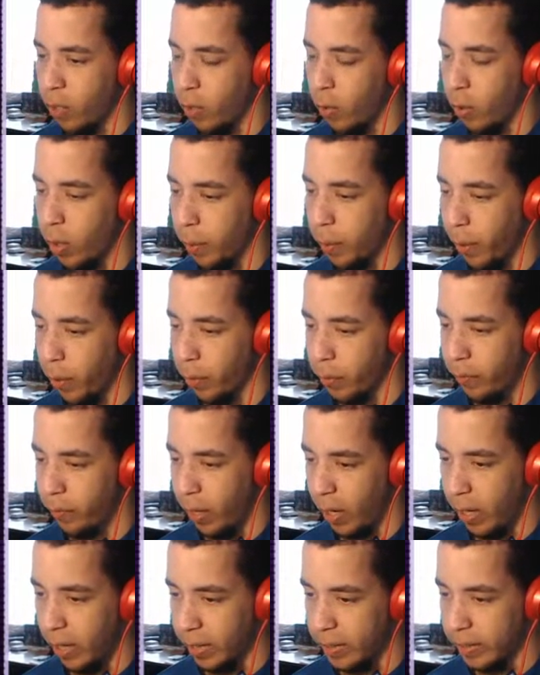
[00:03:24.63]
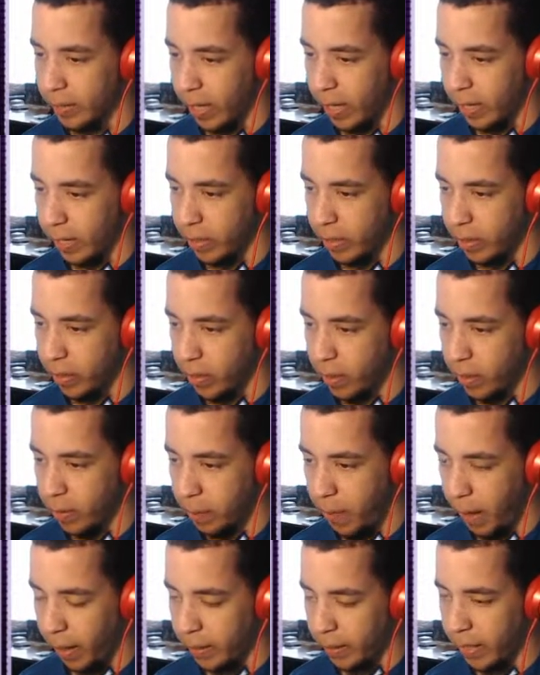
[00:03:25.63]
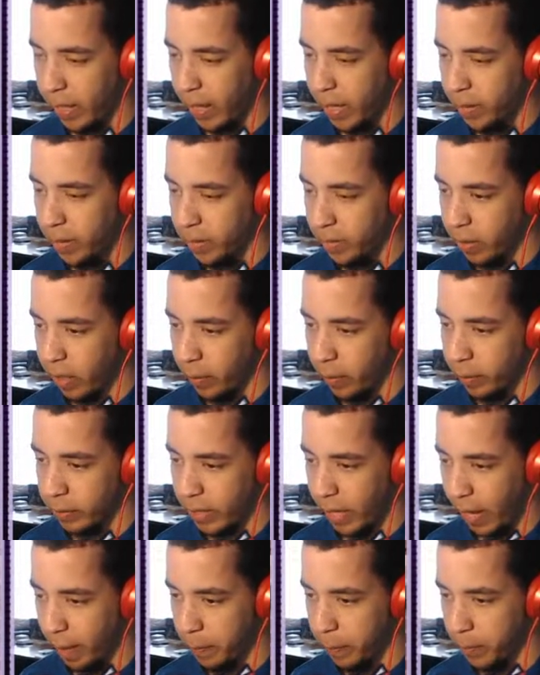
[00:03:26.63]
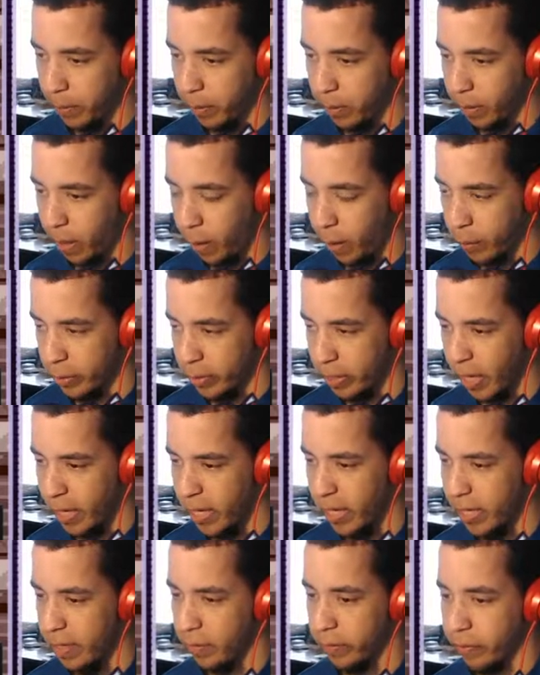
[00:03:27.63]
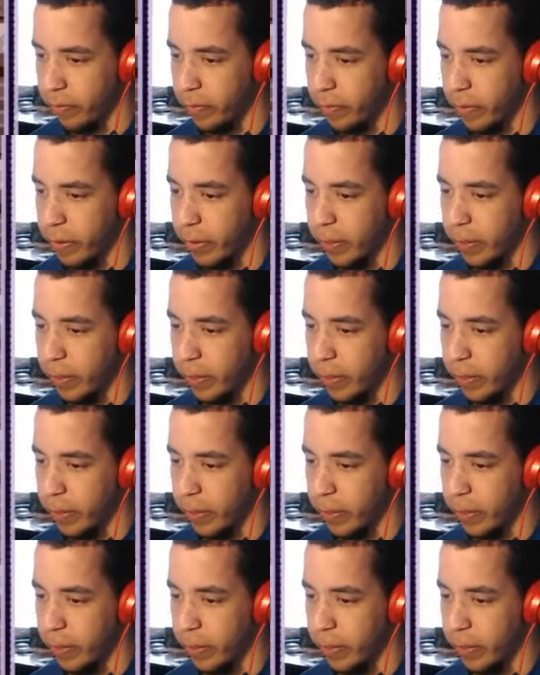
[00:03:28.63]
We were both very excited. Back then, I was happy. I was naive.